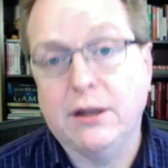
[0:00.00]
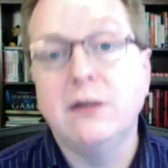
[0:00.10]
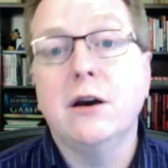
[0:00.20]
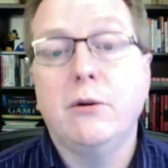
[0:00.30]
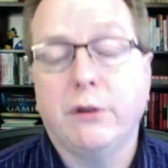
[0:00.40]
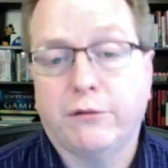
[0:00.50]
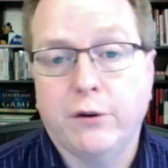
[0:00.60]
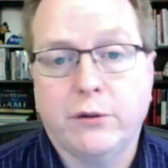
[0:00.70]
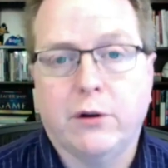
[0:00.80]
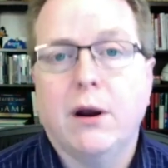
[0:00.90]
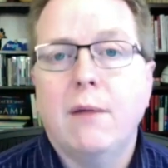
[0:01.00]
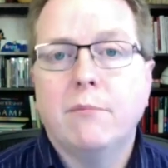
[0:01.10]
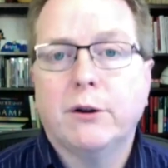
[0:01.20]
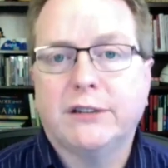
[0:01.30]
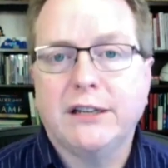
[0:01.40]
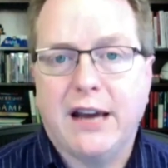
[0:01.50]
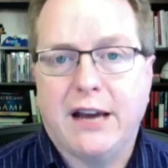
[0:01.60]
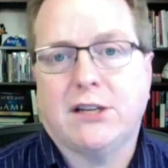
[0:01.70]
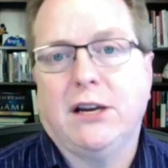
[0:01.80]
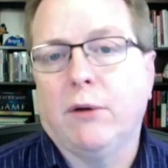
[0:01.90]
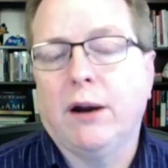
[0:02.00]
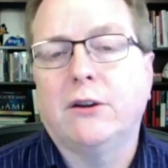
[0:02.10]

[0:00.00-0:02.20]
They know they're multitasking, right?